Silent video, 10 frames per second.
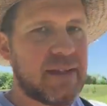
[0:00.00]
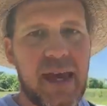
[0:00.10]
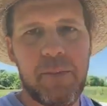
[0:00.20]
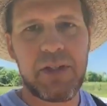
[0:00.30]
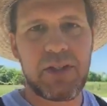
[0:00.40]

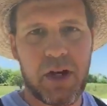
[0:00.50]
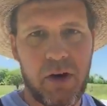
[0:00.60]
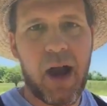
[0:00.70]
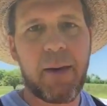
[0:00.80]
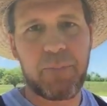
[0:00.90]
damage a
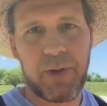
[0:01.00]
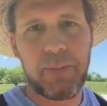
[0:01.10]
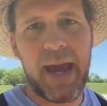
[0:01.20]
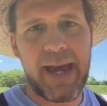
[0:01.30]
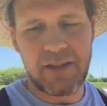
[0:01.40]
crop pretty
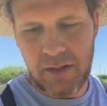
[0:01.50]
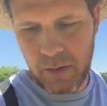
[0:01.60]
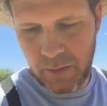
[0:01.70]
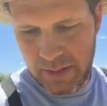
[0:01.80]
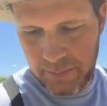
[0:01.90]
bad.
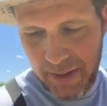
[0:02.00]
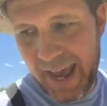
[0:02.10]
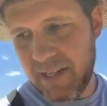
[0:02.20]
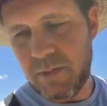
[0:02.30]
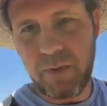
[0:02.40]
So in the
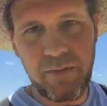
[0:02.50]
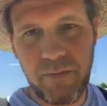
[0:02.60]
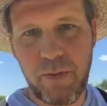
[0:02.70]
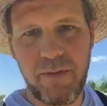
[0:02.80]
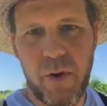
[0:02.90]
past,
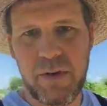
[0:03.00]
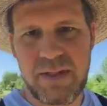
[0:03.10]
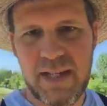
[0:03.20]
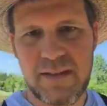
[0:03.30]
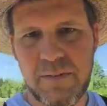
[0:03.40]
we've
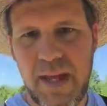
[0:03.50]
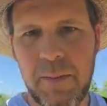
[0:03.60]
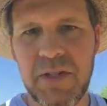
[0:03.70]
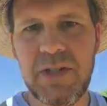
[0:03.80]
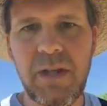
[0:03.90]
always had some
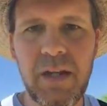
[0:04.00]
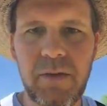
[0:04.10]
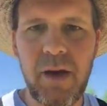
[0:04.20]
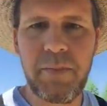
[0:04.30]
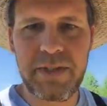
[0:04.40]
damage done
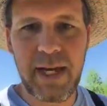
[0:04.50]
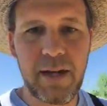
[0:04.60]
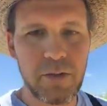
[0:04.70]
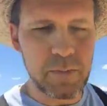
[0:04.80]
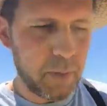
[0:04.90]
to our
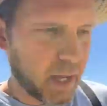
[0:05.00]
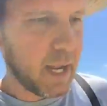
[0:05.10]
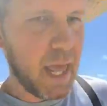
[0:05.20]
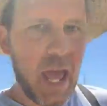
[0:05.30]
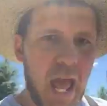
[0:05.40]
potatoes.
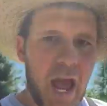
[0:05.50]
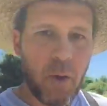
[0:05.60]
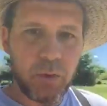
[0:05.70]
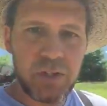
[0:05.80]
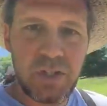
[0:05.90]
But
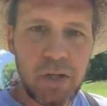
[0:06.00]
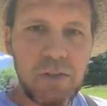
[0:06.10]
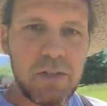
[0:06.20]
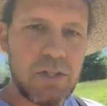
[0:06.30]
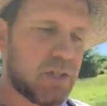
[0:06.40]
I wanted to show
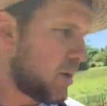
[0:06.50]
you this